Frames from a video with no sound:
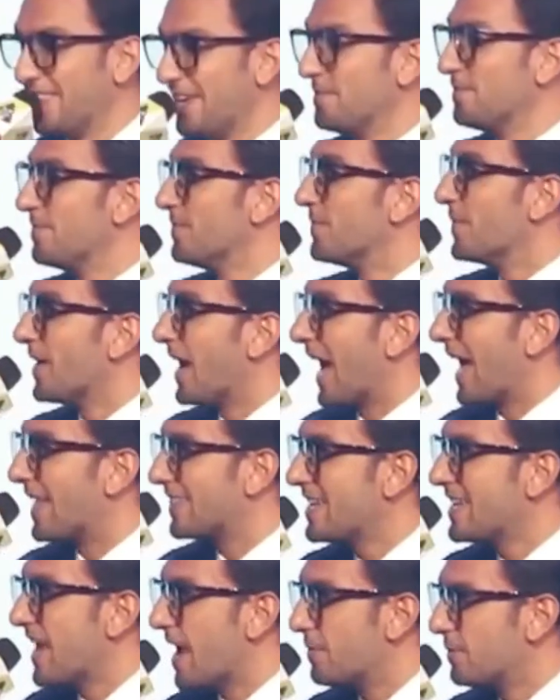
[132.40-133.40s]
then
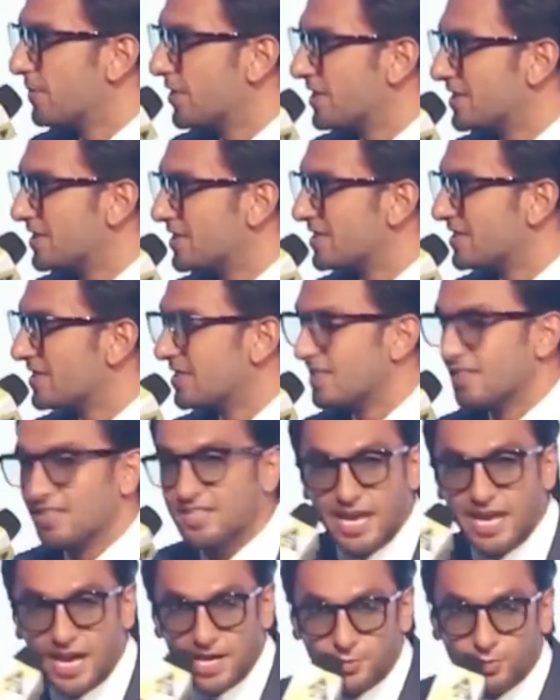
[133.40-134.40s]
at the Emirates,
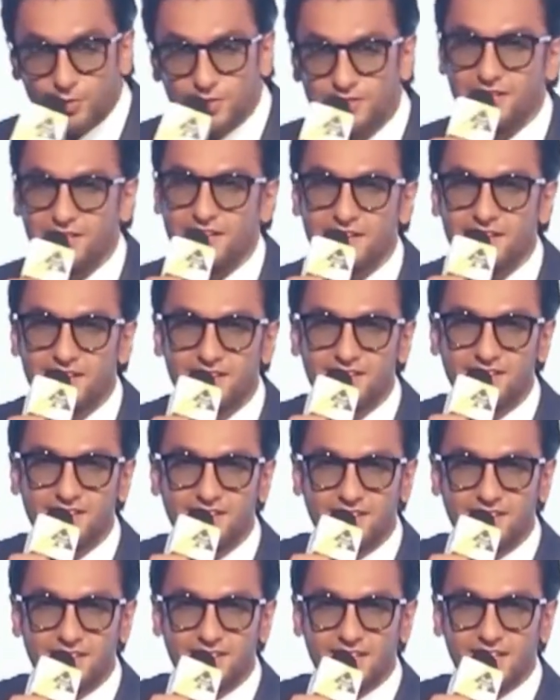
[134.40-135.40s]
Kate was there,
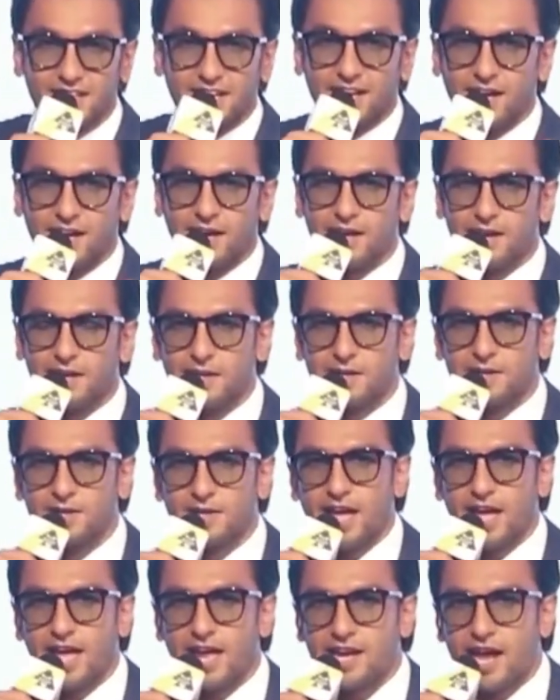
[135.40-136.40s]

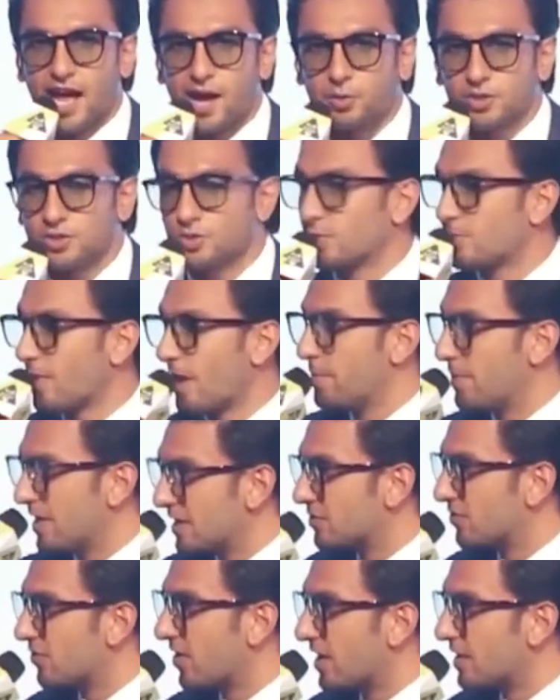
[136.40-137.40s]
and I was with my
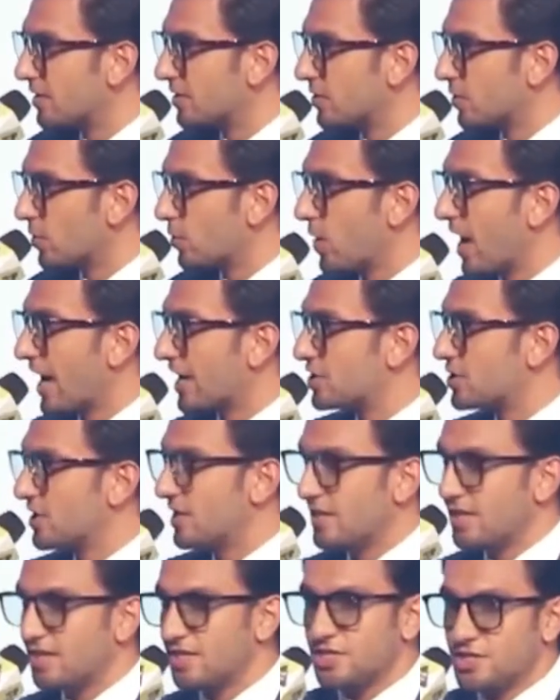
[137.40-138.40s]
best friend who
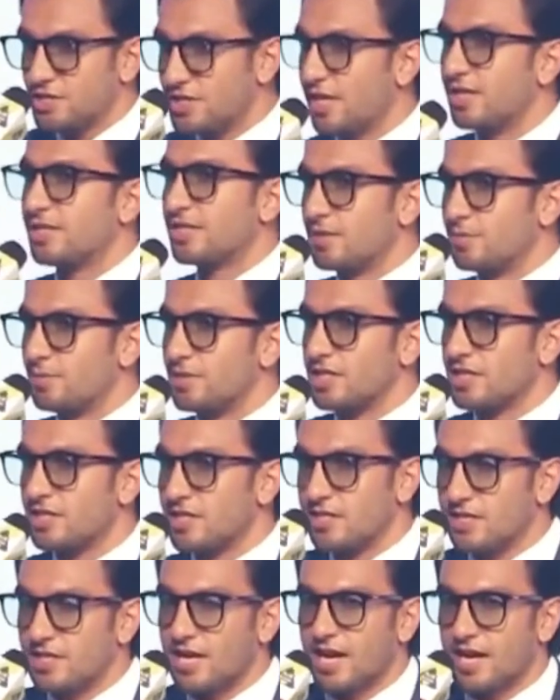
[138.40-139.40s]
actually initiated me.
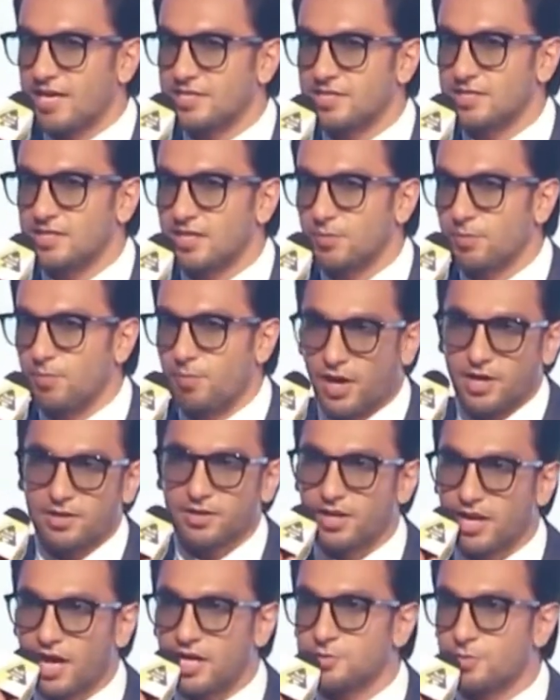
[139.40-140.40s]
He is a
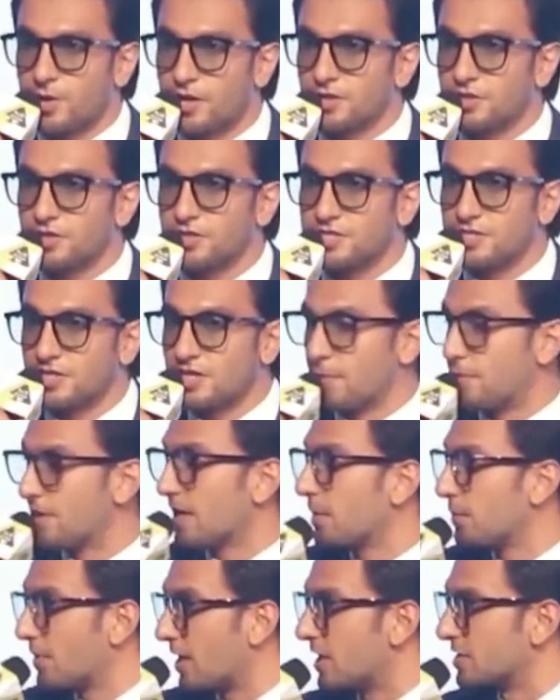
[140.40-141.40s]
large part of the reason I
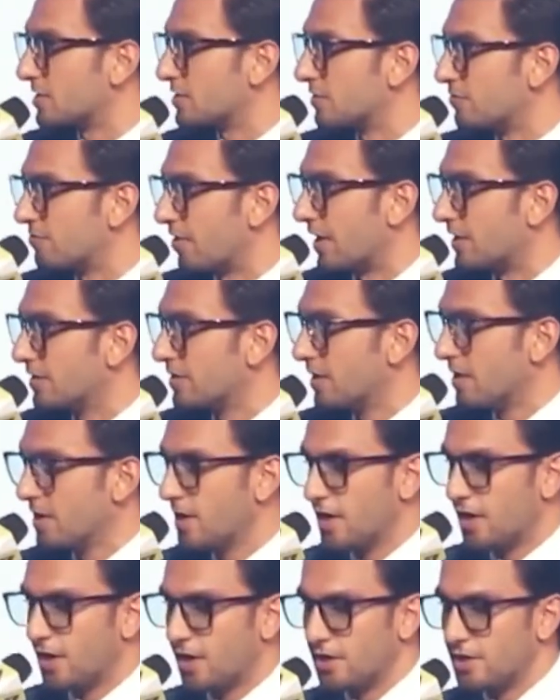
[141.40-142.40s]
became an Arsenal fan
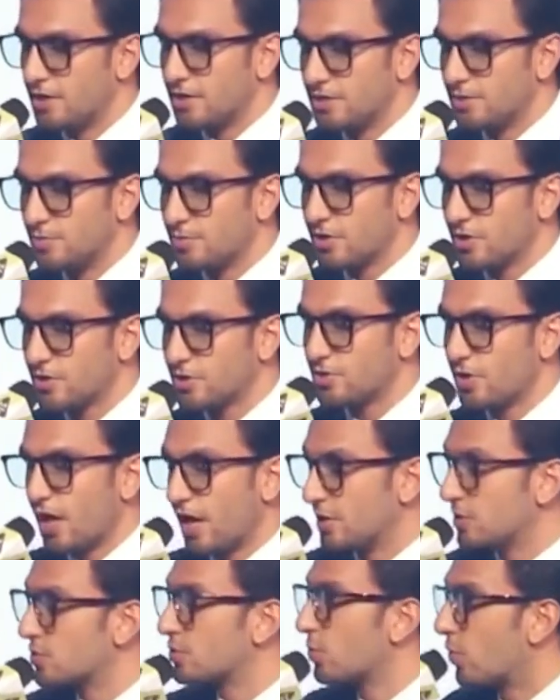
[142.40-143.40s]
is because I
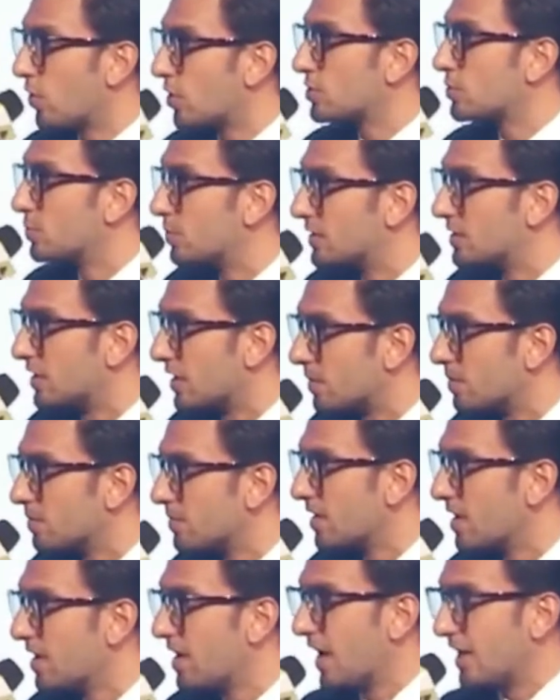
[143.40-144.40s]
used to watch with him,
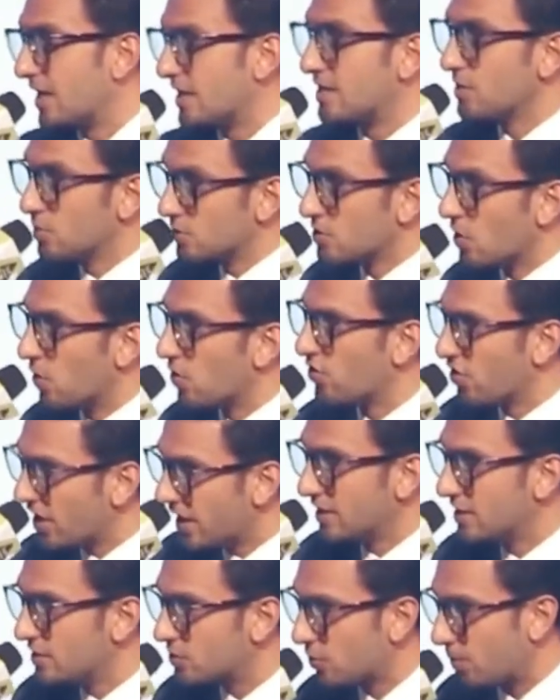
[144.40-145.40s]
and he was
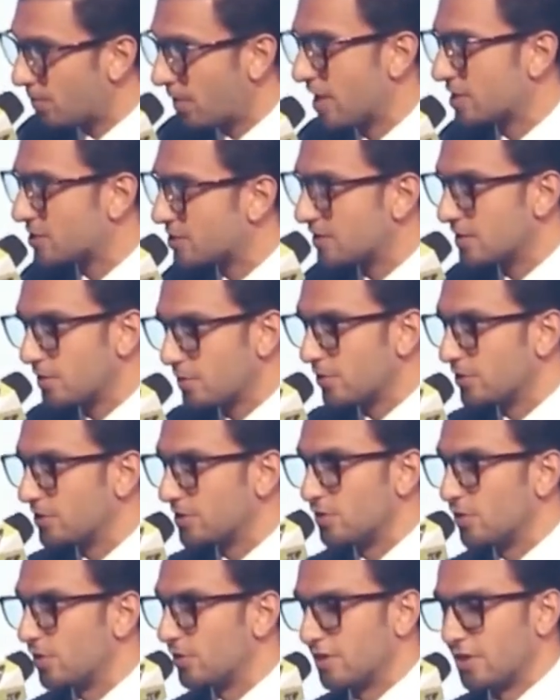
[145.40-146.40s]
already so passionate about
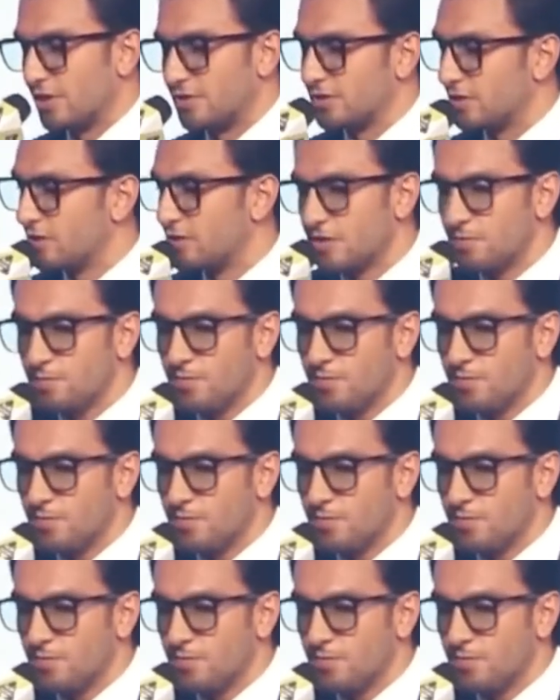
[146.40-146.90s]
the North London team.